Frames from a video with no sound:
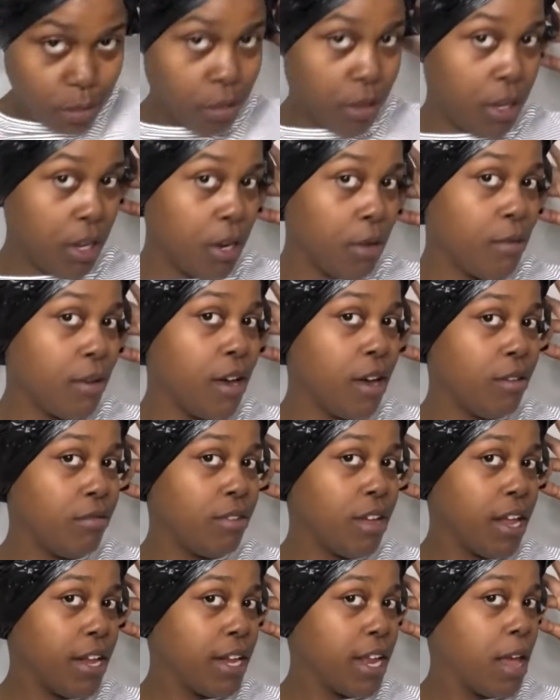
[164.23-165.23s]
Bring it
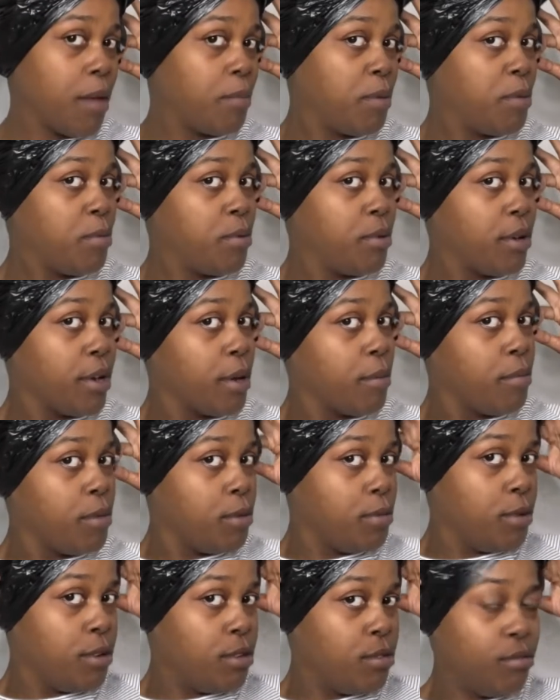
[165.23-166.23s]
around that nappy part,
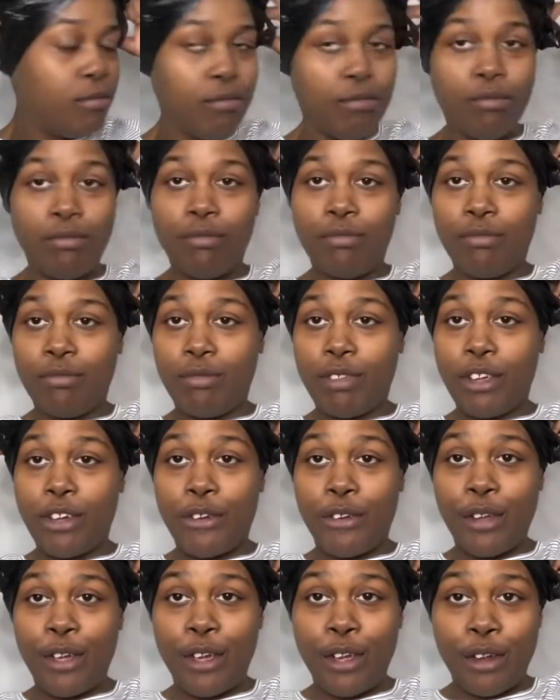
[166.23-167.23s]
boop, boop,
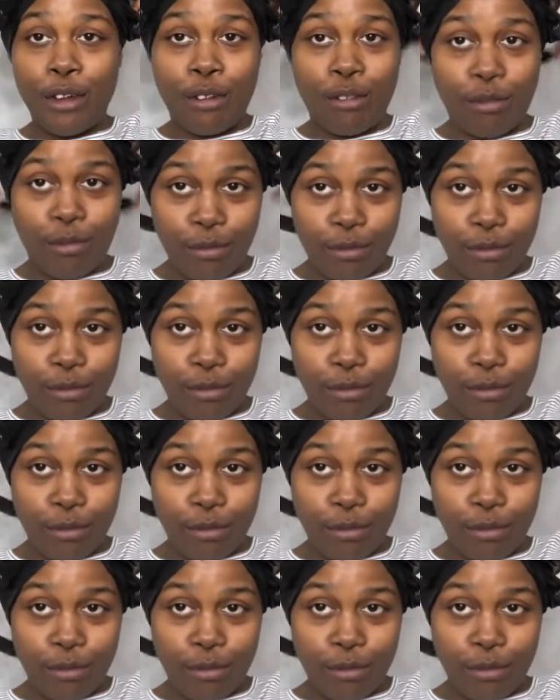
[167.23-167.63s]
ear to ear.